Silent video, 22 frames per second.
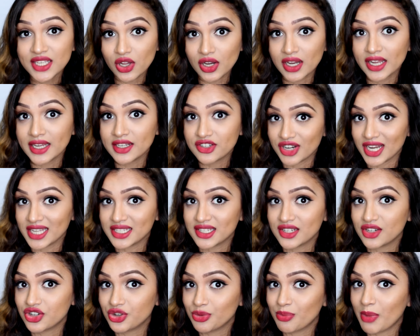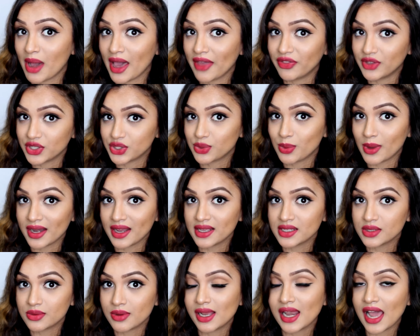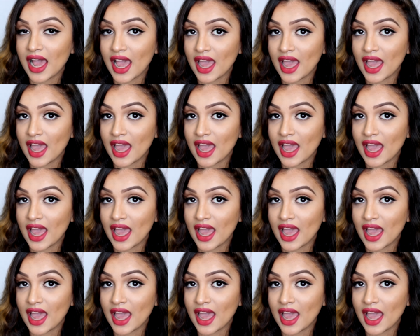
you are interested to buy this one as well,